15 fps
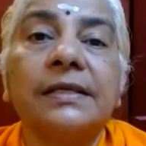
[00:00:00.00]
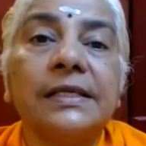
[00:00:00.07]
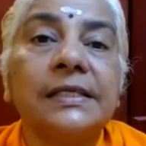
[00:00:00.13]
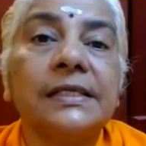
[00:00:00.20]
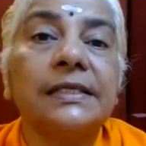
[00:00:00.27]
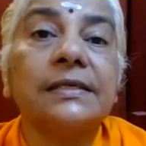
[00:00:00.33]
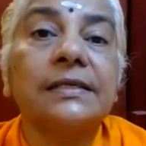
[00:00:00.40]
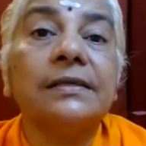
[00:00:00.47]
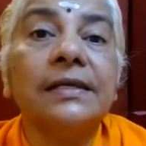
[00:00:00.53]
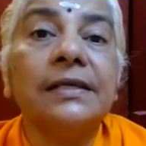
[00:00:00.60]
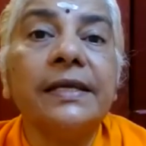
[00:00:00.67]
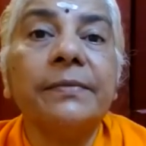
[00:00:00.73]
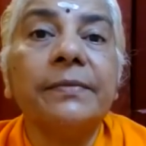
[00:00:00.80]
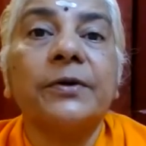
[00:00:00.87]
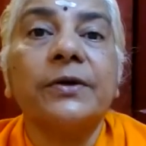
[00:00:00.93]
is
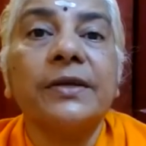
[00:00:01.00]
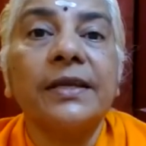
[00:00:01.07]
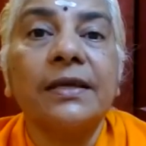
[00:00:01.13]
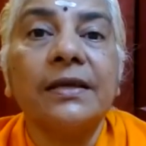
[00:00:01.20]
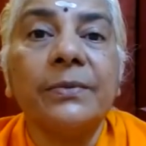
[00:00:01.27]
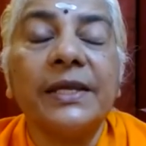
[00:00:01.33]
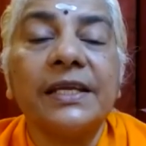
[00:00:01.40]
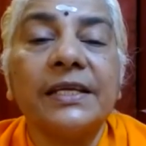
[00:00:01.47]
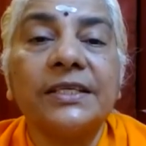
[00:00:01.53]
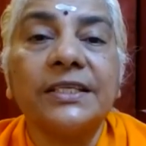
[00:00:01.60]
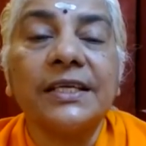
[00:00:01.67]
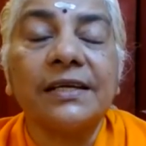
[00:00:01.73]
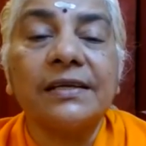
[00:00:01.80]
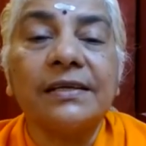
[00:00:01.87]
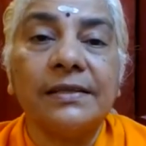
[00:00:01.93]
early morning when I
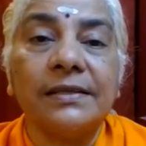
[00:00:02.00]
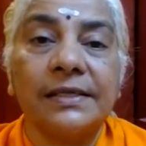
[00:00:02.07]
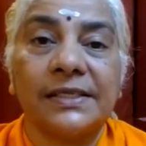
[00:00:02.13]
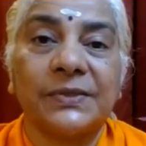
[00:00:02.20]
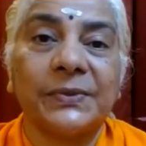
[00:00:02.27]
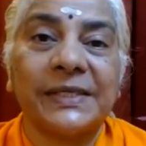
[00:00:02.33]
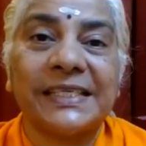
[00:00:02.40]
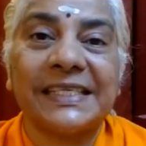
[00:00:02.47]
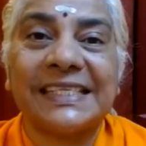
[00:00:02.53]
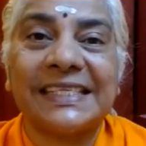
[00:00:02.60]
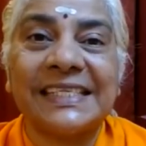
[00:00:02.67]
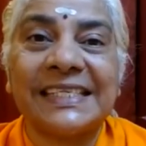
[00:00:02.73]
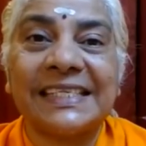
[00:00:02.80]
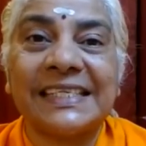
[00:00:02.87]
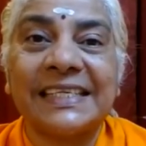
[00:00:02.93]
chant these
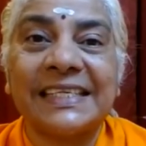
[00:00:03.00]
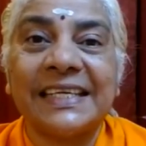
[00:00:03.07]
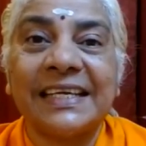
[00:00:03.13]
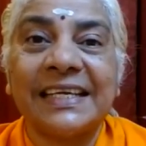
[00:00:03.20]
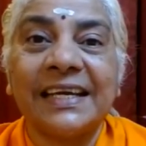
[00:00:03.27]
verses